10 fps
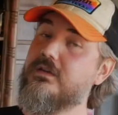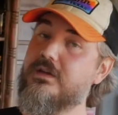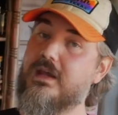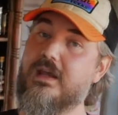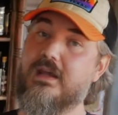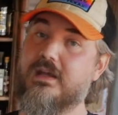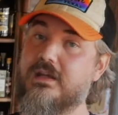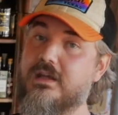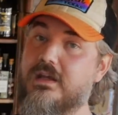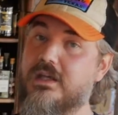said, hey,
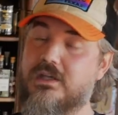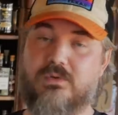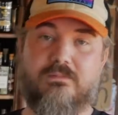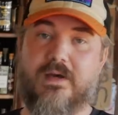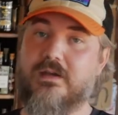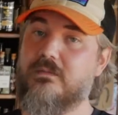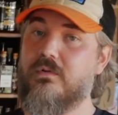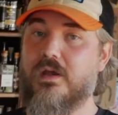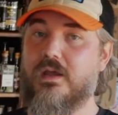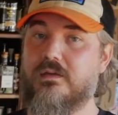can we buy your
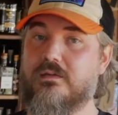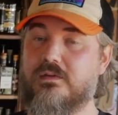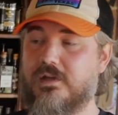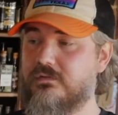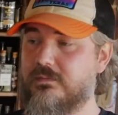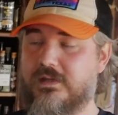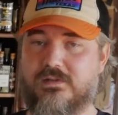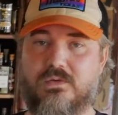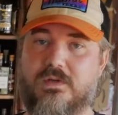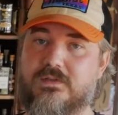brand? You have
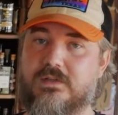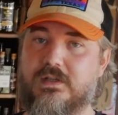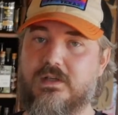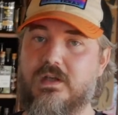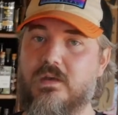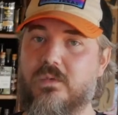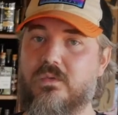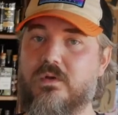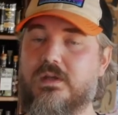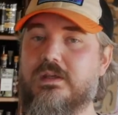amazing whiskey. We
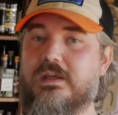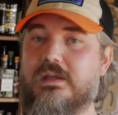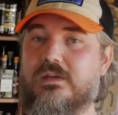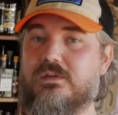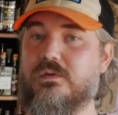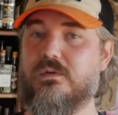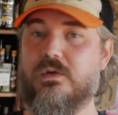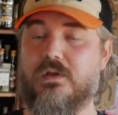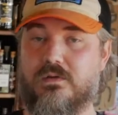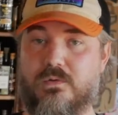want to get into
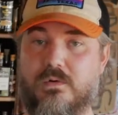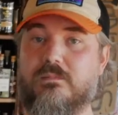your